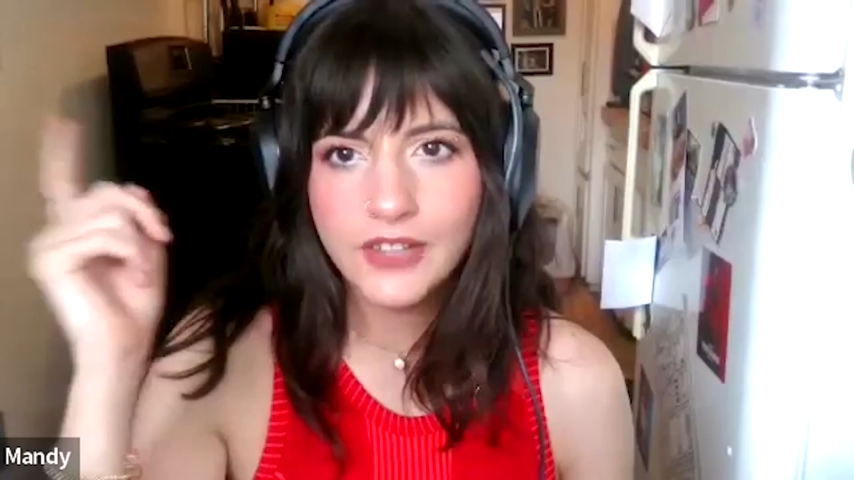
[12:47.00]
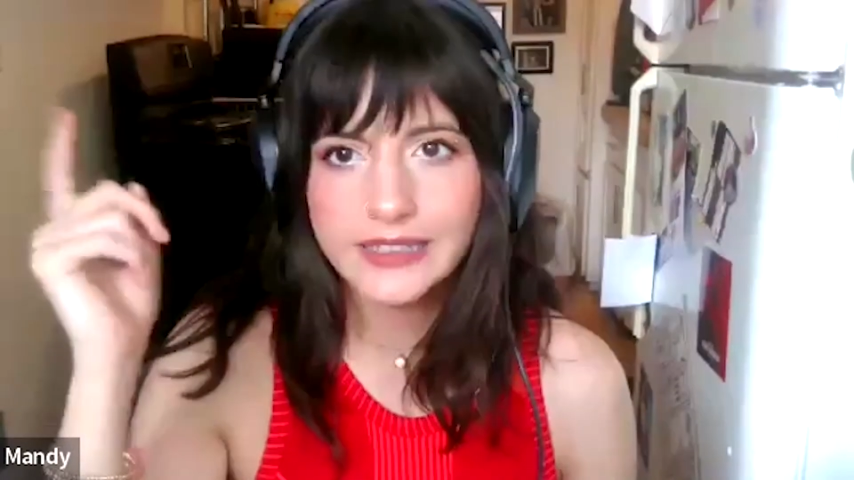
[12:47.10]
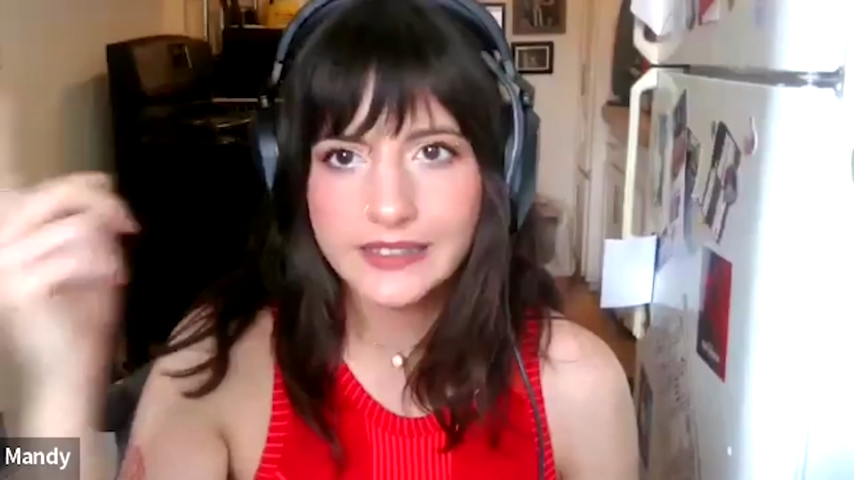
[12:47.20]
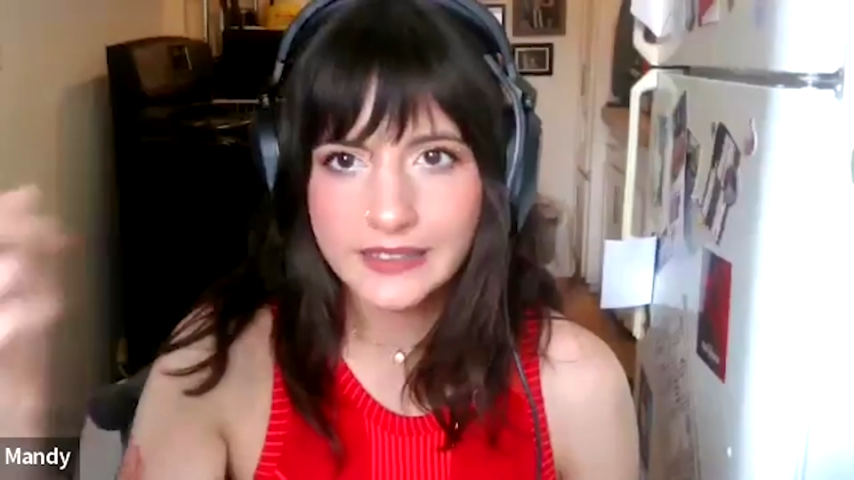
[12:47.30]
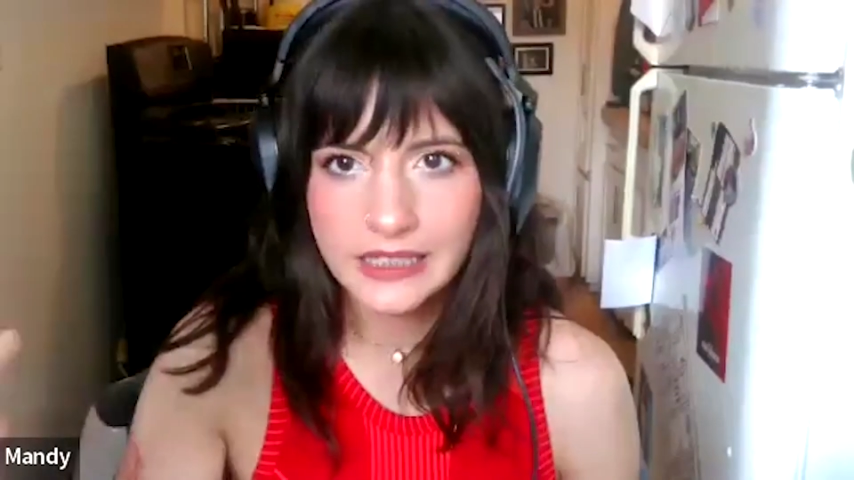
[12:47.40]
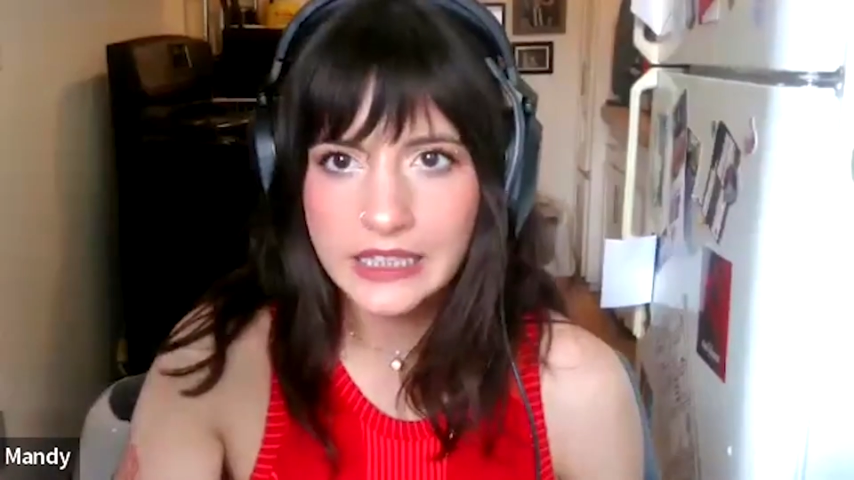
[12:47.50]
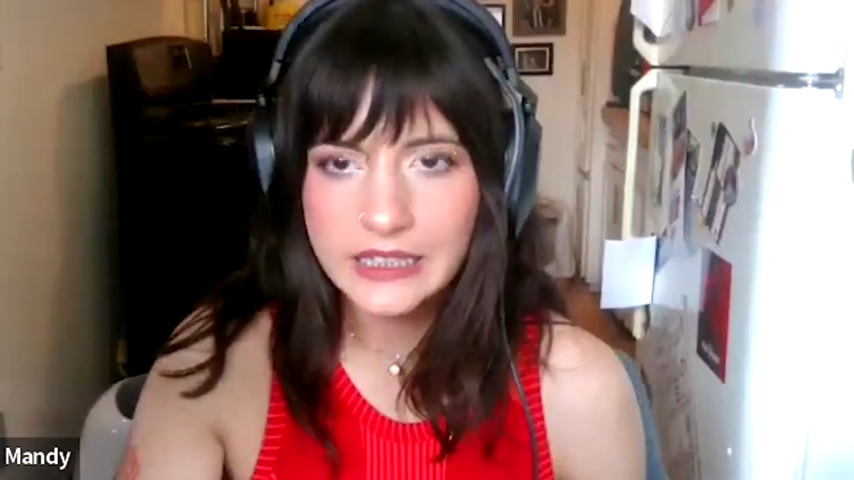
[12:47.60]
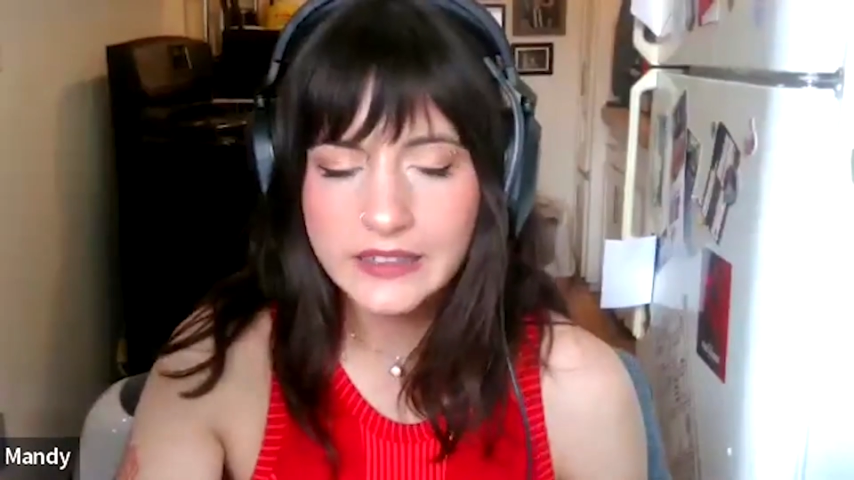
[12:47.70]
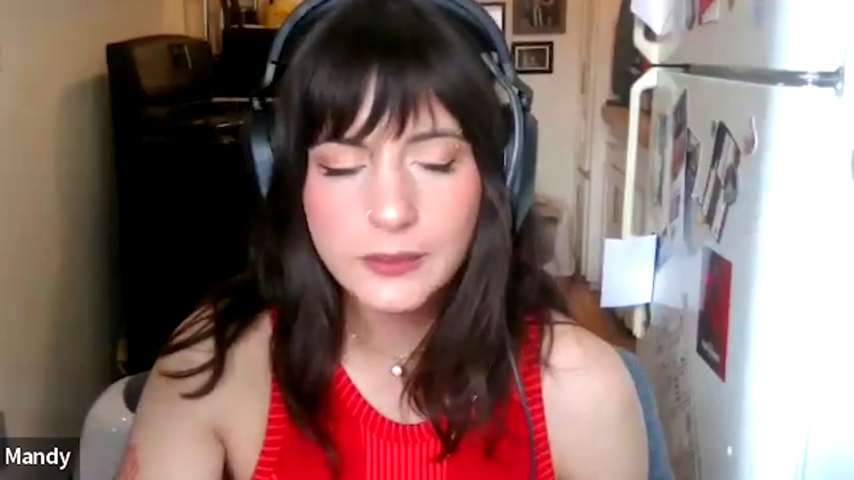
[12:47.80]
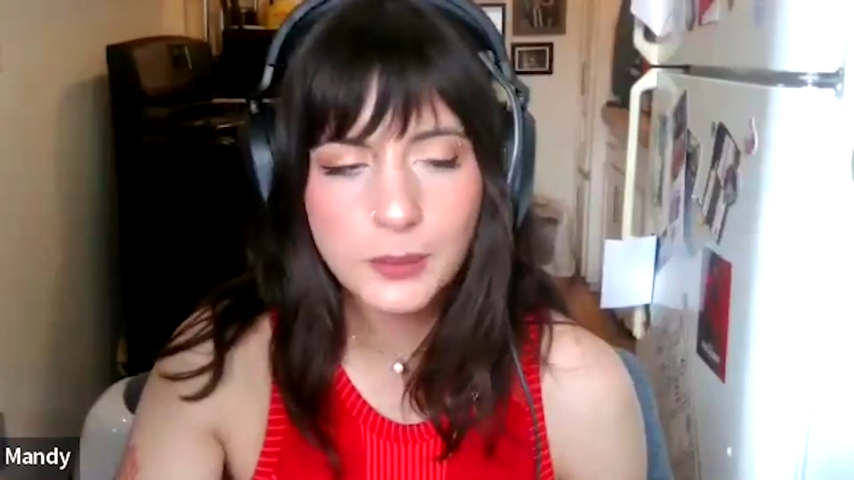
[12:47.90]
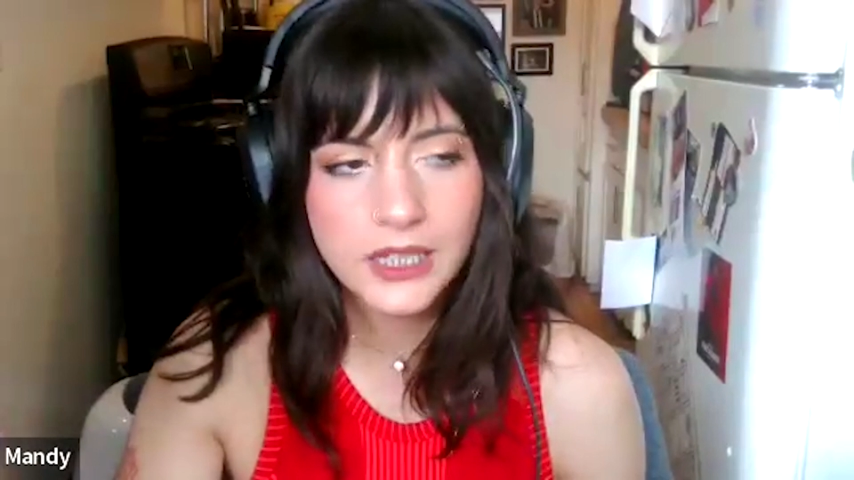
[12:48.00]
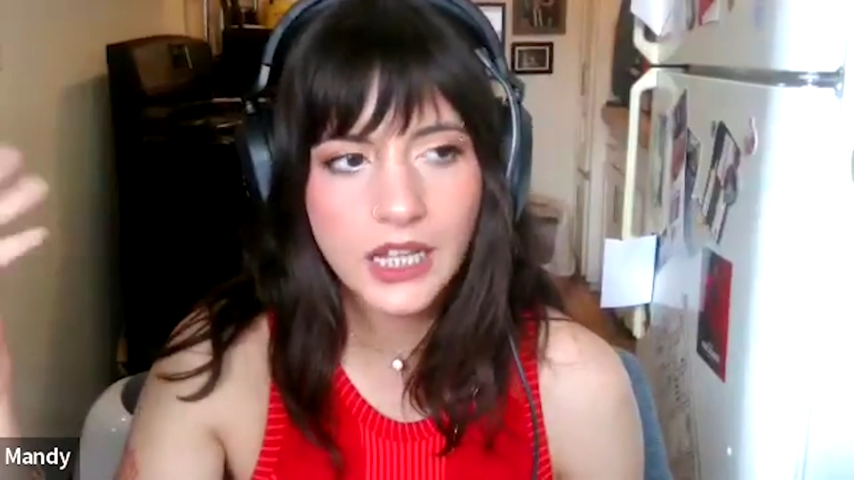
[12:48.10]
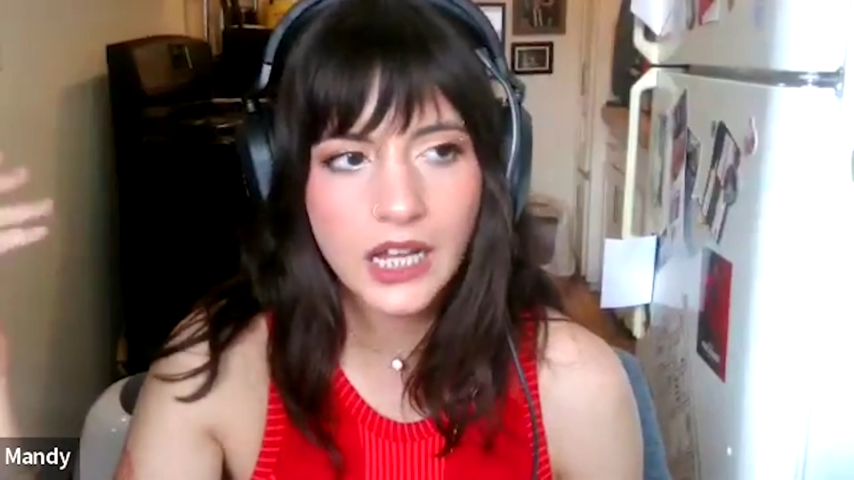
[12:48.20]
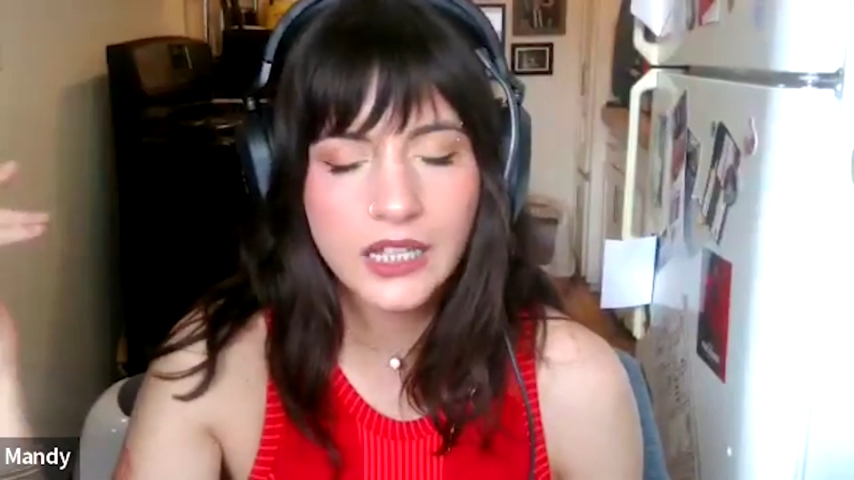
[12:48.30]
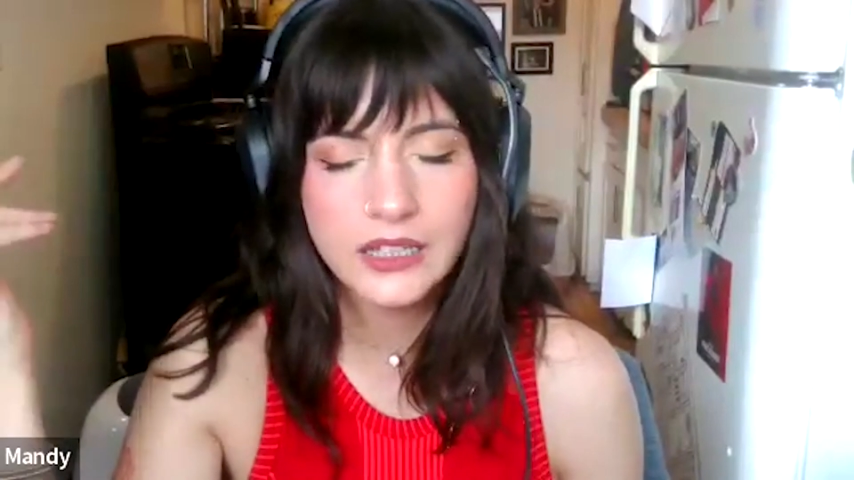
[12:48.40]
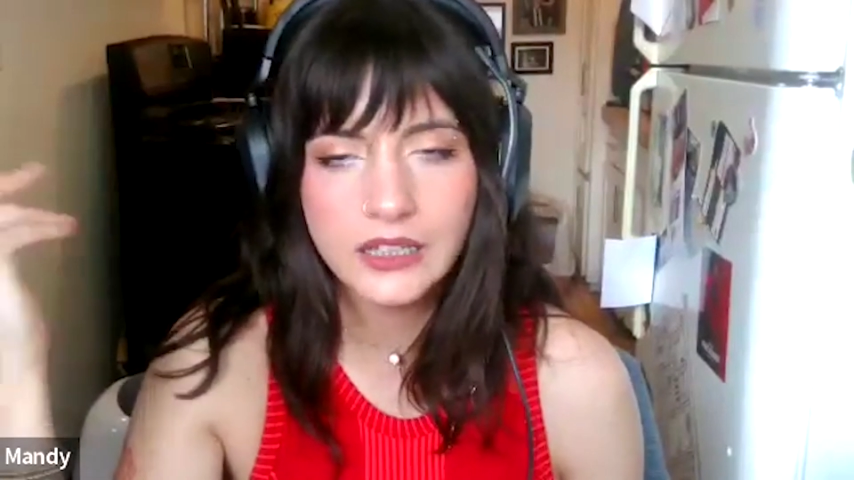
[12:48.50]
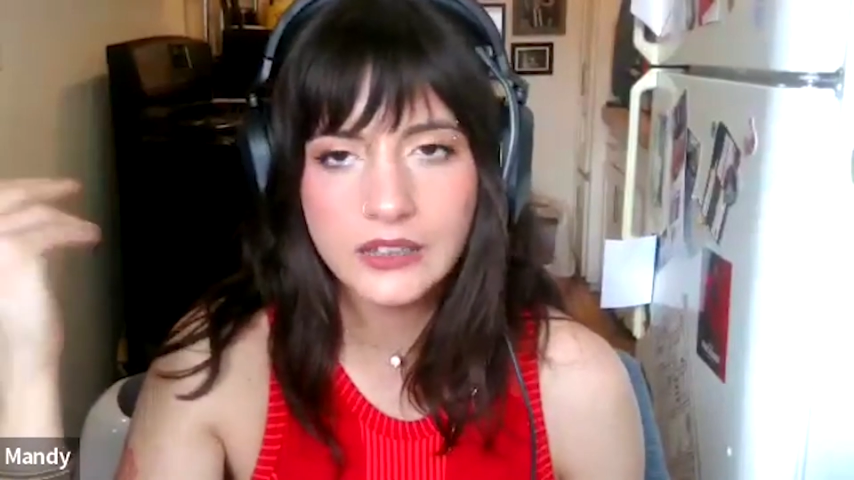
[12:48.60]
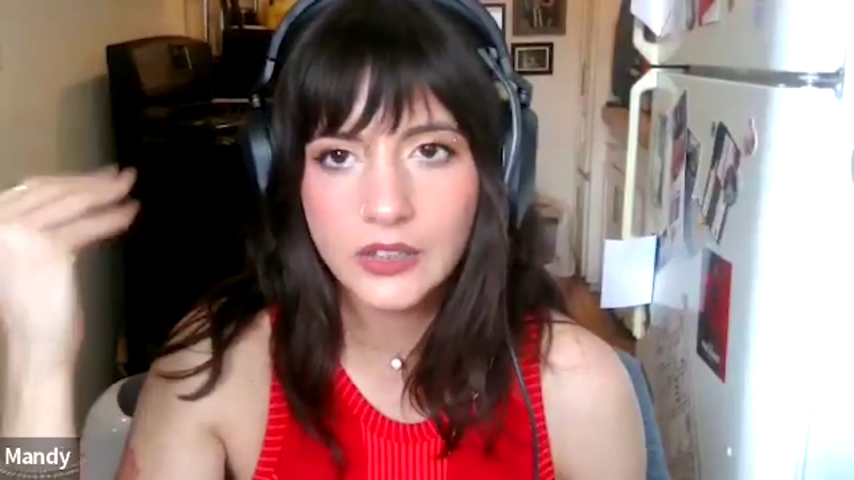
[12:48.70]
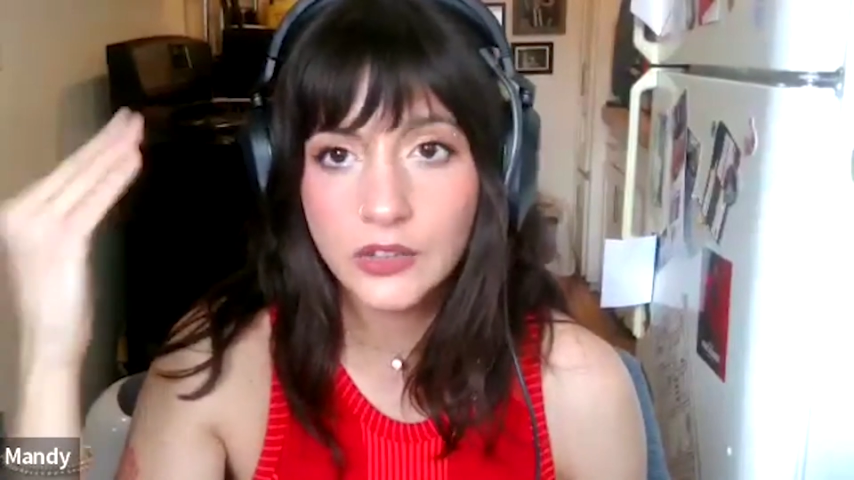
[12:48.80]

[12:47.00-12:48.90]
not seen this because